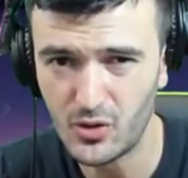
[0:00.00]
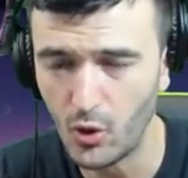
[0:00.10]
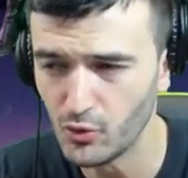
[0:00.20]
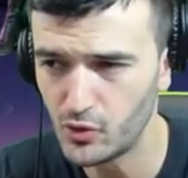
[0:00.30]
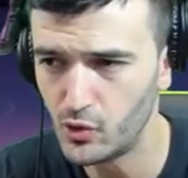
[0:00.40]

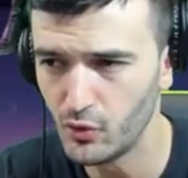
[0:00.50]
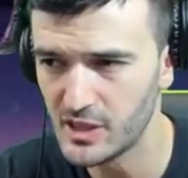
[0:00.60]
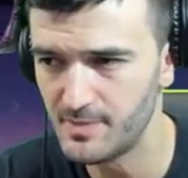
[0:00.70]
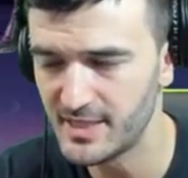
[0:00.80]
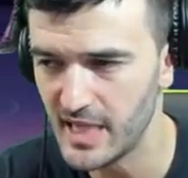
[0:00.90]
don't do
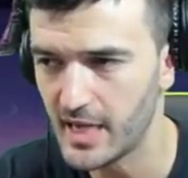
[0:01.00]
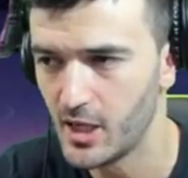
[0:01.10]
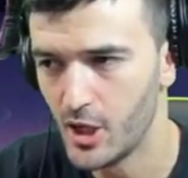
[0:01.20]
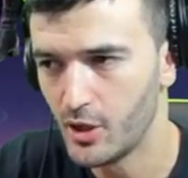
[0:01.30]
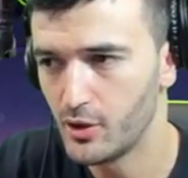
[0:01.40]
this mistake.
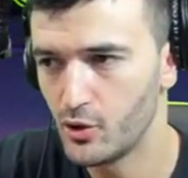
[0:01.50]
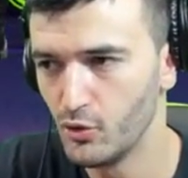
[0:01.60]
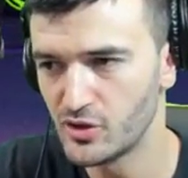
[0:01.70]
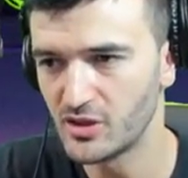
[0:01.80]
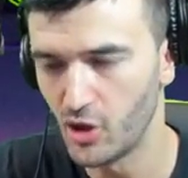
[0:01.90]

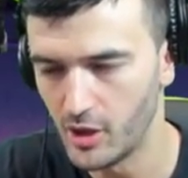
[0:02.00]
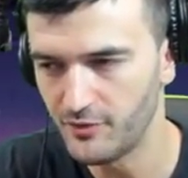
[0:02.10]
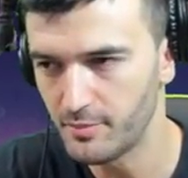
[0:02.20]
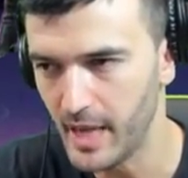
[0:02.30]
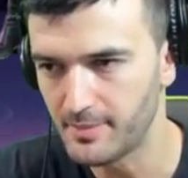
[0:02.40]
Use a taunt
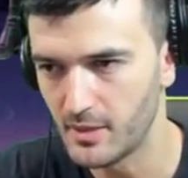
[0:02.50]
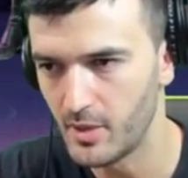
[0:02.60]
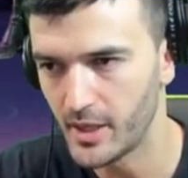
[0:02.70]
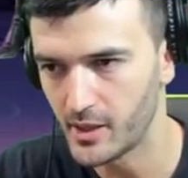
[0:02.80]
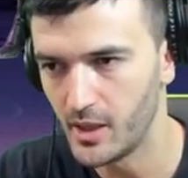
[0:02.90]
from Captain
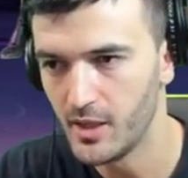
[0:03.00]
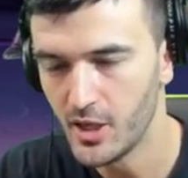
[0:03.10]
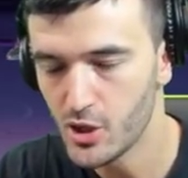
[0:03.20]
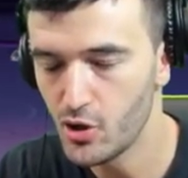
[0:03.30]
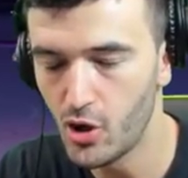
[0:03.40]
America.
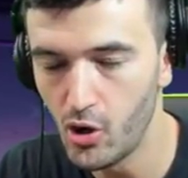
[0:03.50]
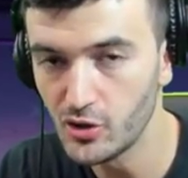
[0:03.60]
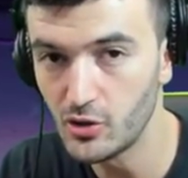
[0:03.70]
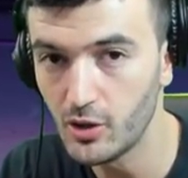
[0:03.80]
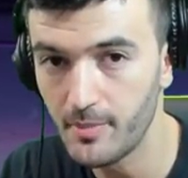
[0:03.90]
You're
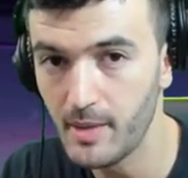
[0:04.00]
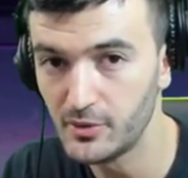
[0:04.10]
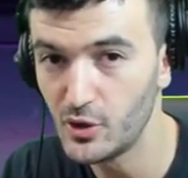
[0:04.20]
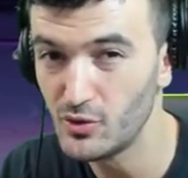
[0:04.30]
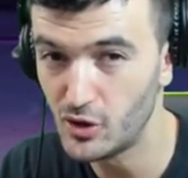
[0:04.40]
also going to be able
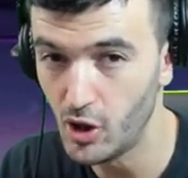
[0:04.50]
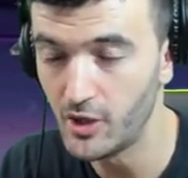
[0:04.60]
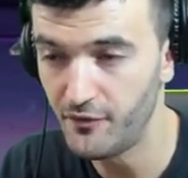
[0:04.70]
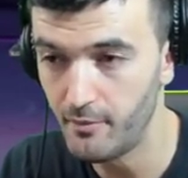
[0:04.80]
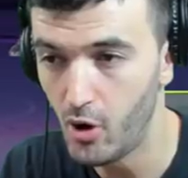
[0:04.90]
to use a
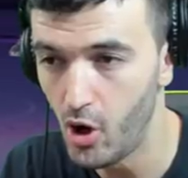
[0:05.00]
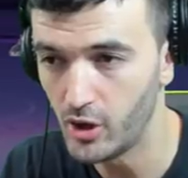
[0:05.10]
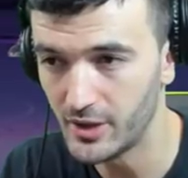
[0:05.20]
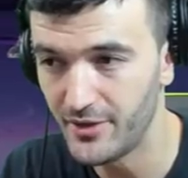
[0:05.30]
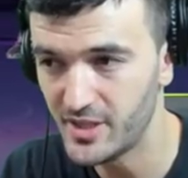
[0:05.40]
taunt from
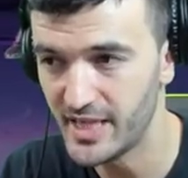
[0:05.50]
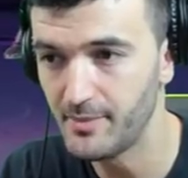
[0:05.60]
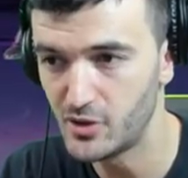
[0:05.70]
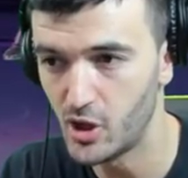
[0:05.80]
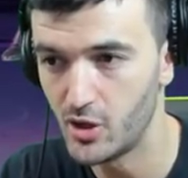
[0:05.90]
Hulk on the
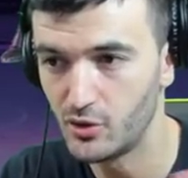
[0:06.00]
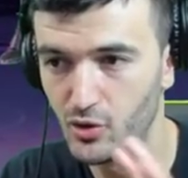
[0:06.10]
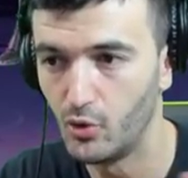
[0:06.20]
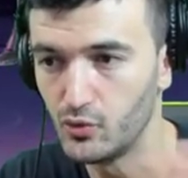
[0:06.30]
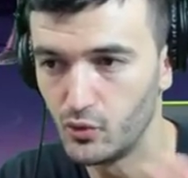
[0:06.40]
same turn.
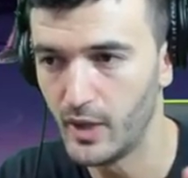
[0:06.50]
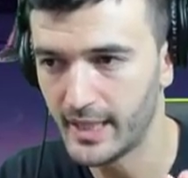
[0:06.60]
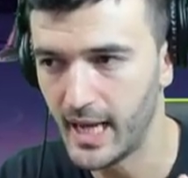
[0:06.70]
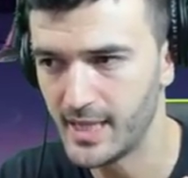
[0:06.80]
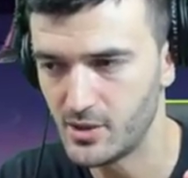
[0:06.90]
Don't do that,
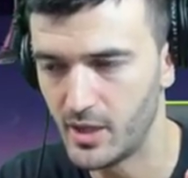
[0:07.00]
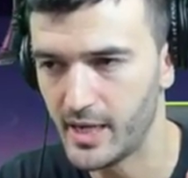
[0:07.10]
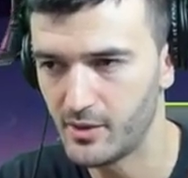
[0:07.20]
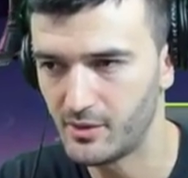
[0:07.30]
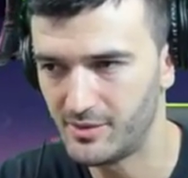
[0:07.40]
guys, all
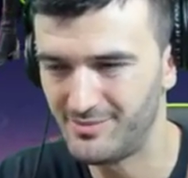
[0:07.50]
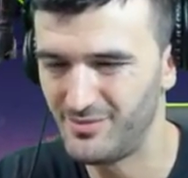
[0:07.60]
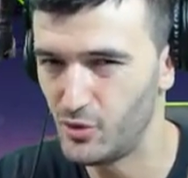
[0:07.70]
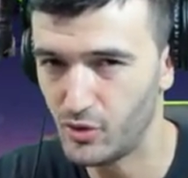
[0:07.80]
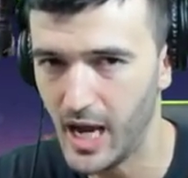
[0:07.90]
right?
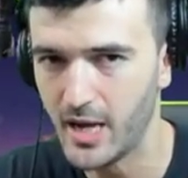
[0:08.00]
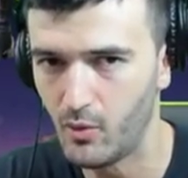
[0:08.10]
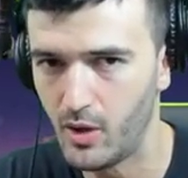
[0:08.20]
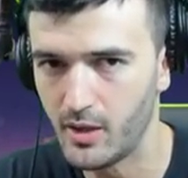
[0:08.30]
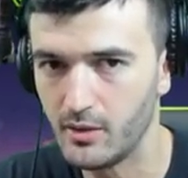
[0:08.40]
You kind of
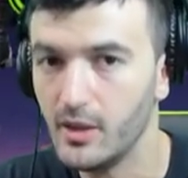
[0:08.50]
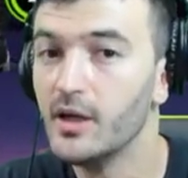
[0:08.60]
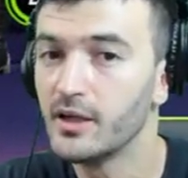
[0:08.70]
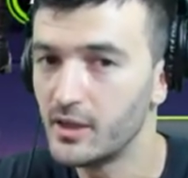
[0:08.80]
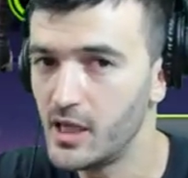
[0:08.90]
want to
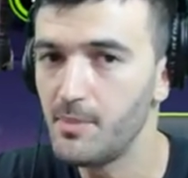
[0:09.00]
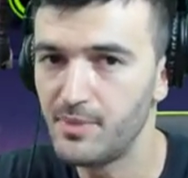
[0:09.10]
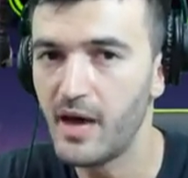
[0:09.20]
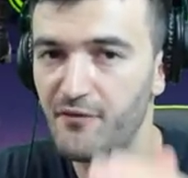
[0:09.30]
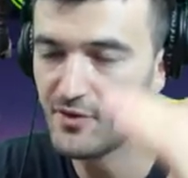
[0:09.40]
keep
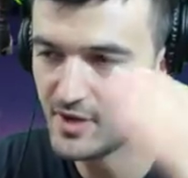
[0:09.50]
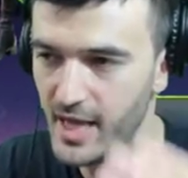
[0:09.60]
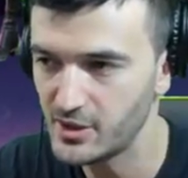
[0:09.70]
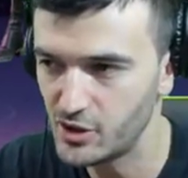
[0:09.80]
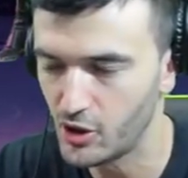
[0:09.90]
that for the
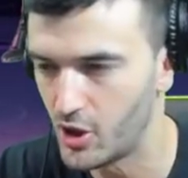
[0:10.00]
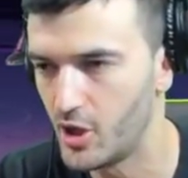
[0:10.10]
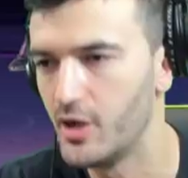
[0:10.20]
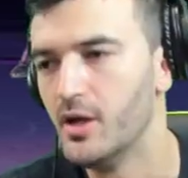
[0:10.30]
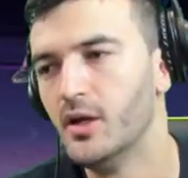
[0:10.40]
next
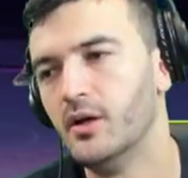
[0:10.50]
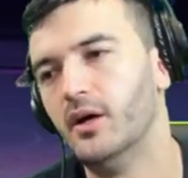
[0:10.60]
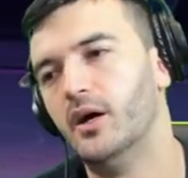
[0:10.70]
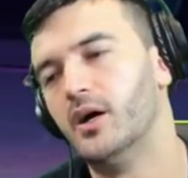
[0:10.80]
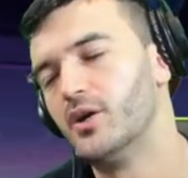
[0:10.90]
turn.
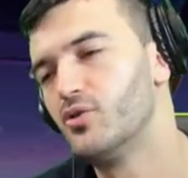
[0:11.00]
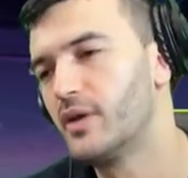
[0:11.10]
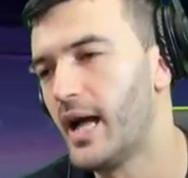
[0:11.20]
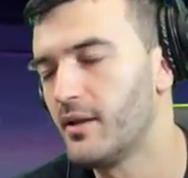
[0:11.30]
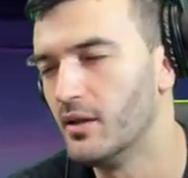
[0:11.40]
You
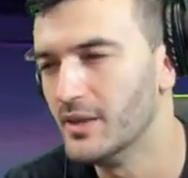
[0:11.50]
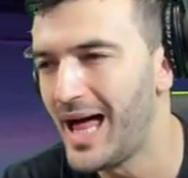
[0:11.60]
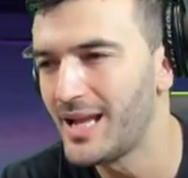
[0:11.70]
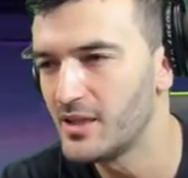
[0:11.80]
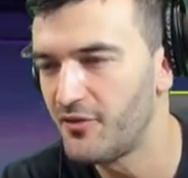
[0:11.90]
got a
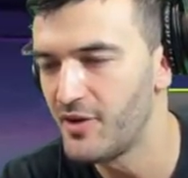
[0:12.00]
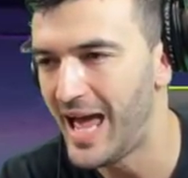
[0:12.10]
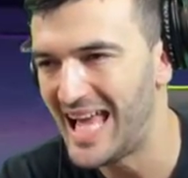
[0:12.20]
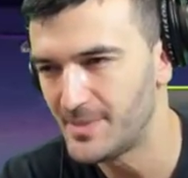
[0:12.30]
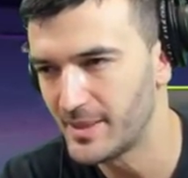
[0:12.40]
lot of different
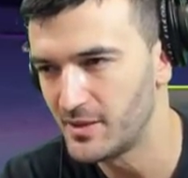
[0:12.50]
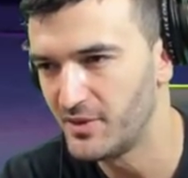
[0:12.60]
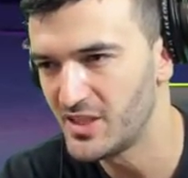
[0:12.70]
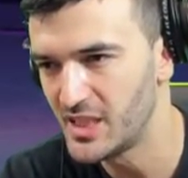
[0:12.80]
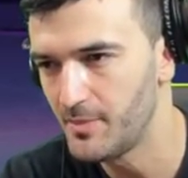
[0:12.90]
aspects of
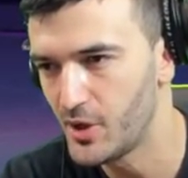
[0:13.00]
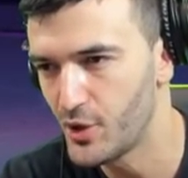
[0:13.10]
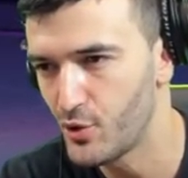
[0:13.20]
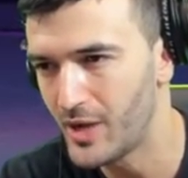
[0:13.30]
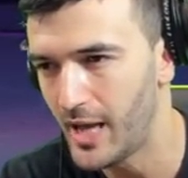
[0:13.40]
this team here.
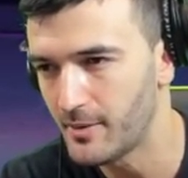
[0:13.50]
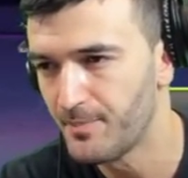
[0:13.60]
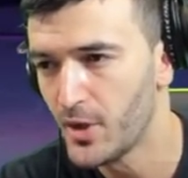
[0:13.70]
You got